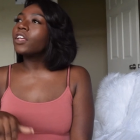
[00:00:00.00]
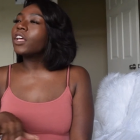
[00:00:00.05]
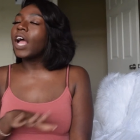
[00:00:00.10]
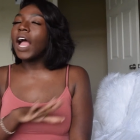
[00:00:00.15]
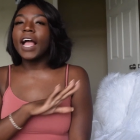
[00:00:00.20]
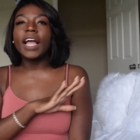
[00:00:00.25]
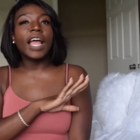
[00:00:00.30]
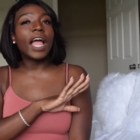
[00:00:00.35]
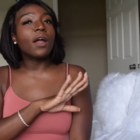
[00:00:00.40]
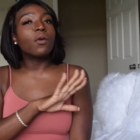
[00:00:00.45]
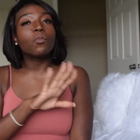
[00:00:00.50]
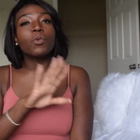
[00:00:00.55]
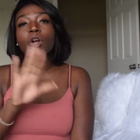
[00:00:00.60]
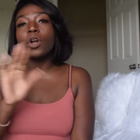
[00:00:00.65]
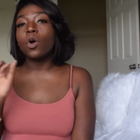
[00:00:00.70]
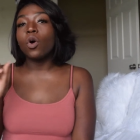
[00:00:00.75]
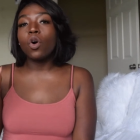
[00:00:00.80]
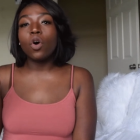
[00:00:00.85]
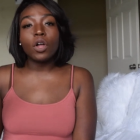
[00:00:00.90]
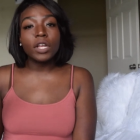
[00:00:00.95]
I got rid
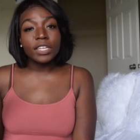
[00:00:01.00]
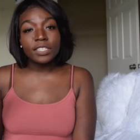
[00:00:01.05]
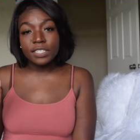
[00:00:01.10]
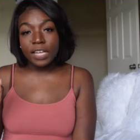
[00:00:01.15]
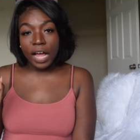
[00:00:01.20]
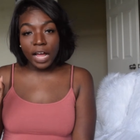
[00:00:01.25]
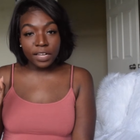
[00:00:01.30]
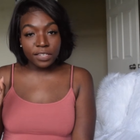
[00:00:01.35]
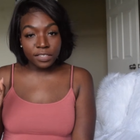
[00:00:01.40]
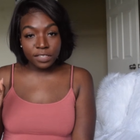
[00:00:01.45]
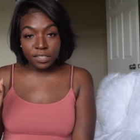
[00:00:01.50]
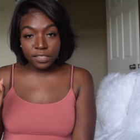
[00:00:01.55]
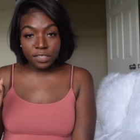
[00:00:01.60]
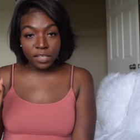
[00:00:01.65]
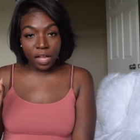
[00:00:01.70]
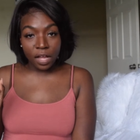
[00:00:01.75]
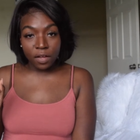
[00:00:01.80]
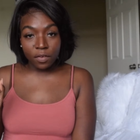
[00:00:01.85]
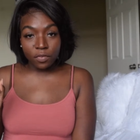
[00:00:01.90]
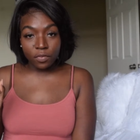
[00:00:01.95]
of all the toxic
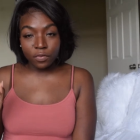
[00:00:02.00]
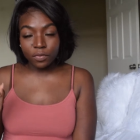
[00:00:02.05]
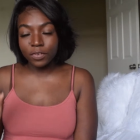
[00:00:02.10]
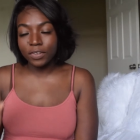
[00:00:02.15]
stuff.